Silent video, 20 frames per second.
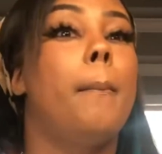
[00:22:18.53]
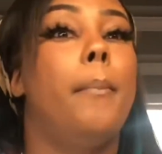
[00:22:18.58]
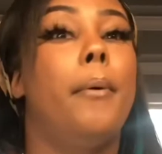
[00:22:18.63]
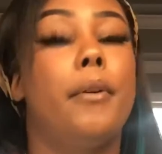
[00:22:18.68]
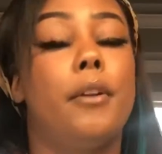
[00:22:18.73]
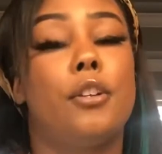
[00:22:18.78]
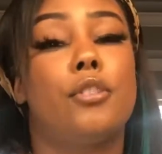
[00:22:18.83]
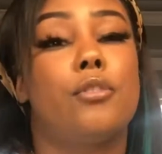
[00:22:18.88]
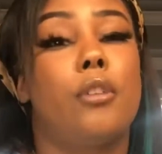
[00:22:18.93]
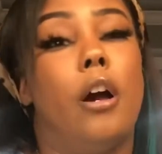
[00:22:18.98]

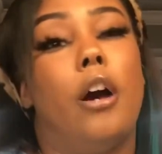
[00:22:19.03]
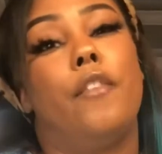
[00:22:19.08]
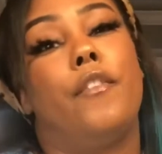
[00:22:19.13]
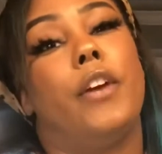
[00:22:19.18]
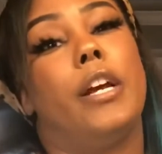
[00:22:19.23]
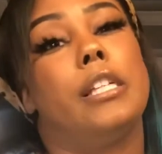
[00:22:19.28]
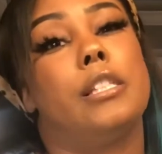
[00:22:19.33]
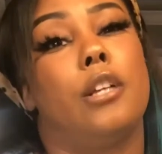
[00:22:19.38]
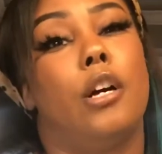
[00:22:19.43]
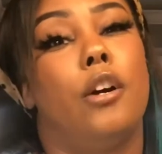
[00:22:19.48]
put a strong
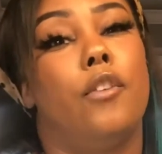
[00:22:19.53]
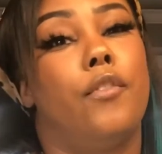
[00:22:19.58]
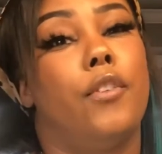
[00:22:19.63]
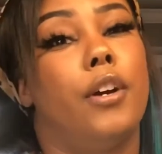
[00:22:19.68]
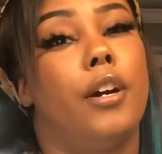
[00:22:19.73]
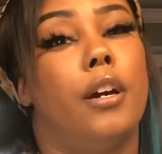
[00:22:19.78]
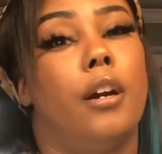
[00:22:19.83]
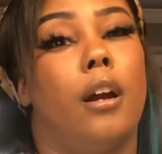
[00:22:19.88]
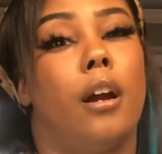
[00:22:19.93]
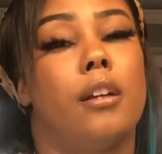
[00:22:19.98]
face on for
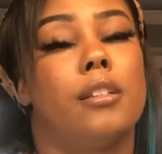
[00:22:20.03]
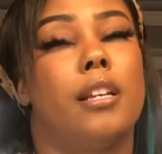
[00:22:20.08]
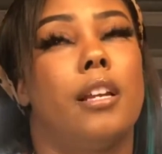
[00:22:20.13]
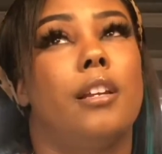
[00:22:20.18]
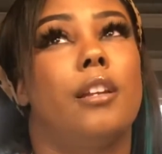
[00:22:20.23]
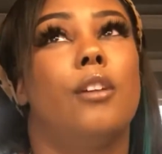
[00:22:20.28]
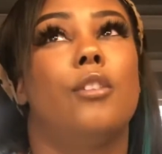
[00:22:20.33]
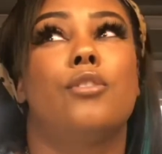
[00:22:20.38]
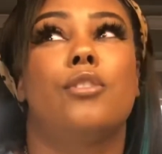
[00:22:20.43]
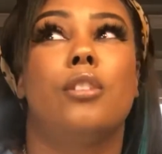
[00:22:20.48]
her, because
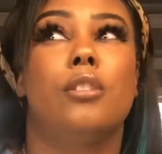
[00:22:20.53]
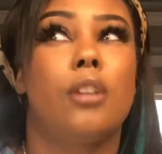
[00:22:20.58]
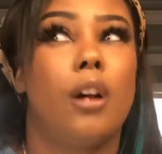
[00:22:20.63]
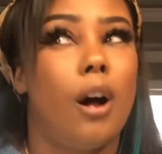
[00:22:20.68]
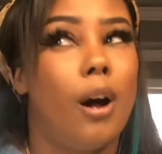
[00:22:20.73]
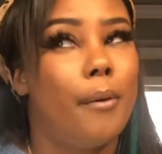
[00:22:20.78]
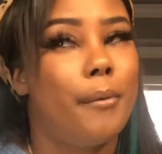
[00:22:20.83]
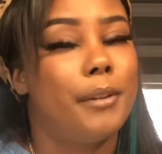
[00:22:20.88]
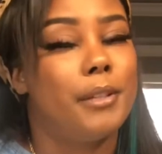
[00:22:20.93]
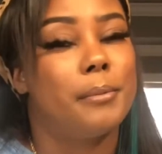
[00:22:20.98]
I know she's
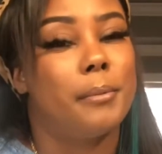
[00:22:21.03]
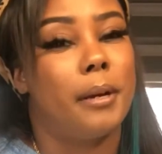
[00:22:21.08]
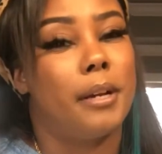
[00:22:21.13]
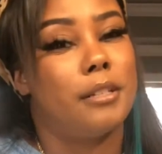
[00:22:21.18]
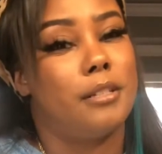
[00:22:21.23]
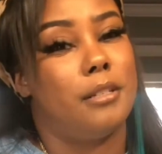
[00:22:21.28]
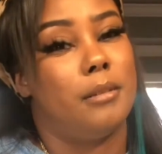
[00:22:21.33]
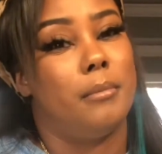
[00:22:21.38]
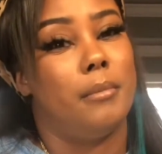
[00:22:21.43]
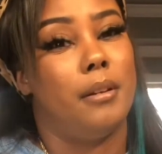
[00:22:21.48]
always
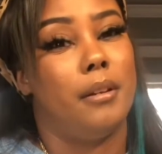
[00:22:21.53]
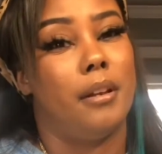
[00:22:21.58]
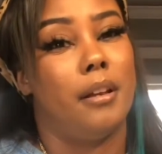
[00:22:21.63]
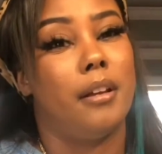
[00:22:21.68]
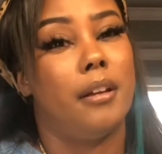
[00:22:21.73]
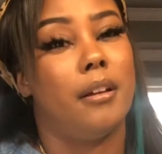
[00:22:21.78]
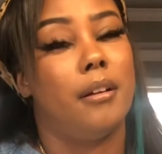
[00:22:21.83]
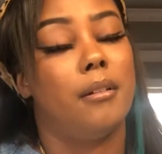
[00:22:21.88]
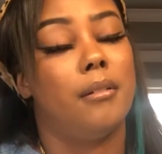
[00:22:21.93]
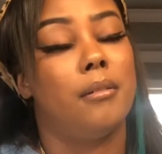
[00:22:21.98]
watching me
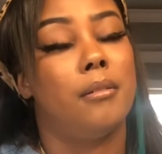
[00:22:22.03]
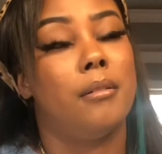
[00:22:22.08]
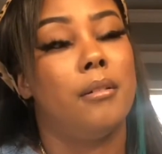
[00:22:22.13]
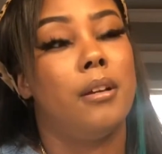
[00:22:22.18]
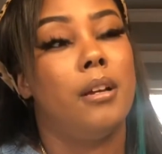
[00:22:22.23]
now.